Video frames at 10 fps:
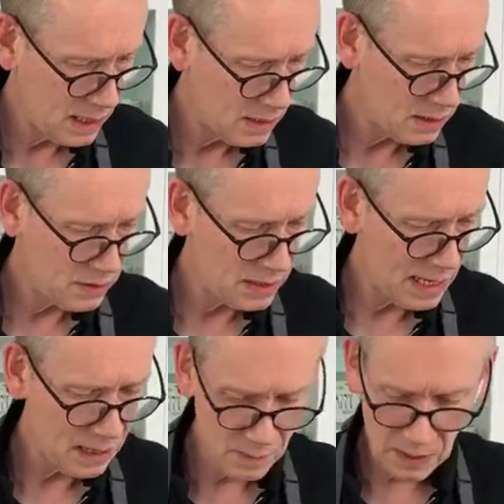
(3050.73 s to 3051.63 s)
industry
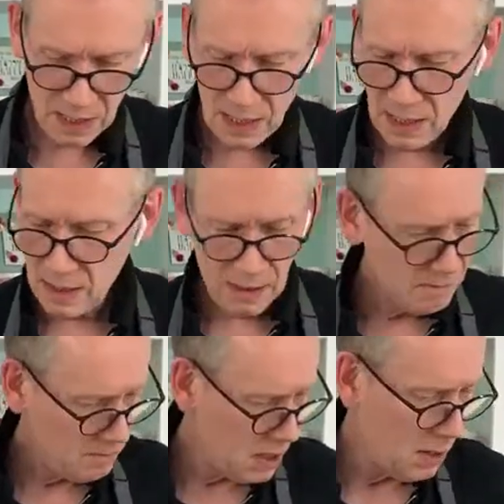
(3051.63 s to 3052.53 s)
standard, but
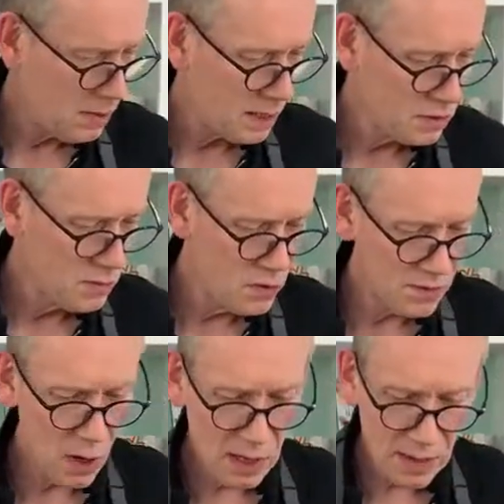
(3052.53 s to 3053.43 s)
you know things have moved
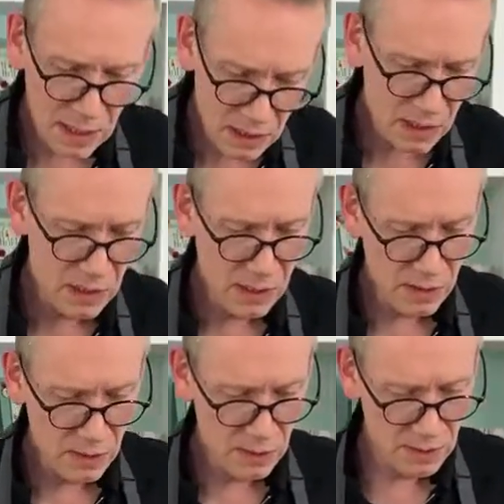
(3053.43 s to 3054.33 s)
on, and there's a
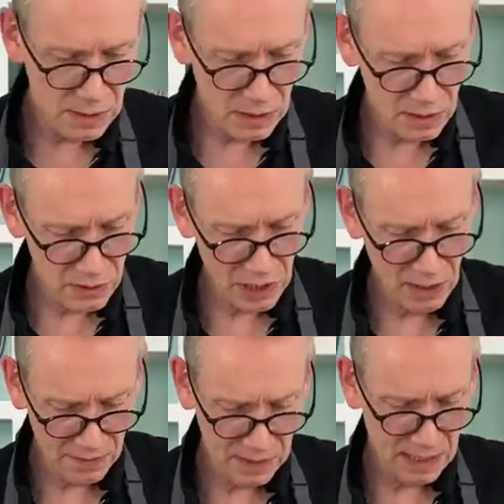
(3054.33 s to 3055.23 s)
new there's a new sheriff
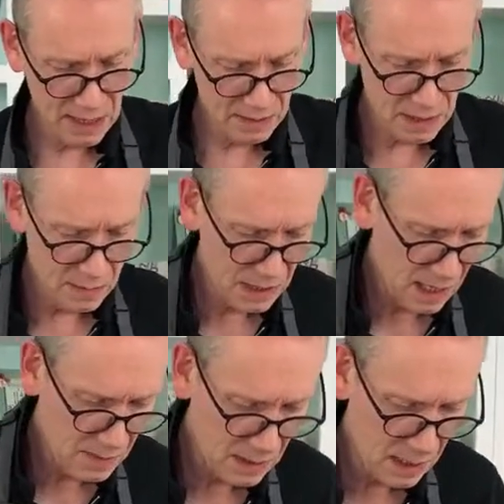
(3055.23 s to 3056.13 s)
in town
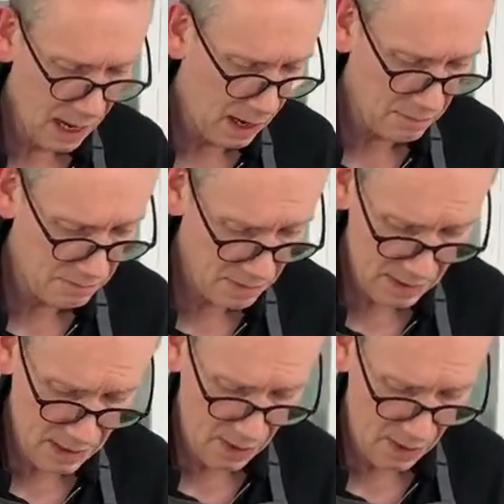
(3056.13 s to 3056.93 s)
sometimes, and I you know